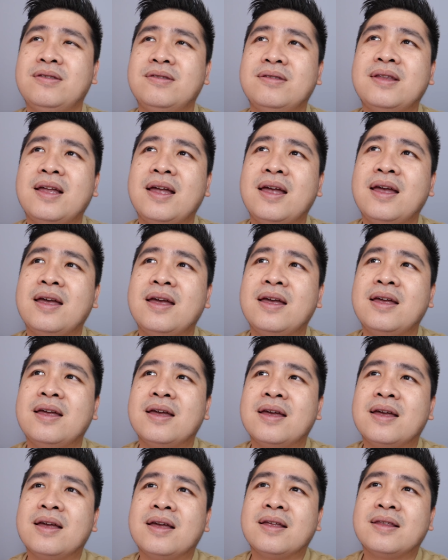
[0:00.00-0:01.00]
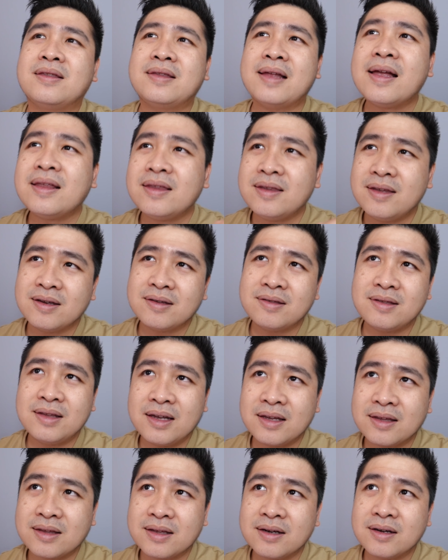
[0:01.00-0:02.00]
stay 10 years
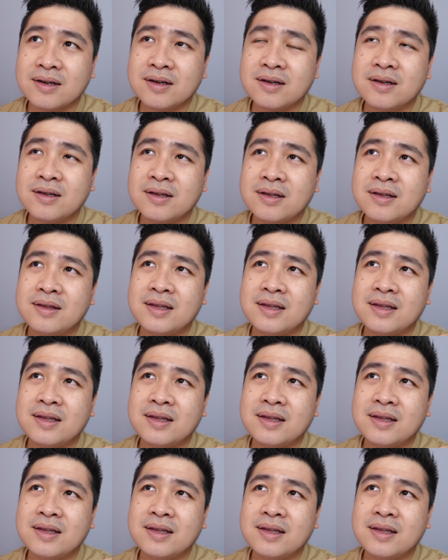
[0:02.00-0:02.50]
later,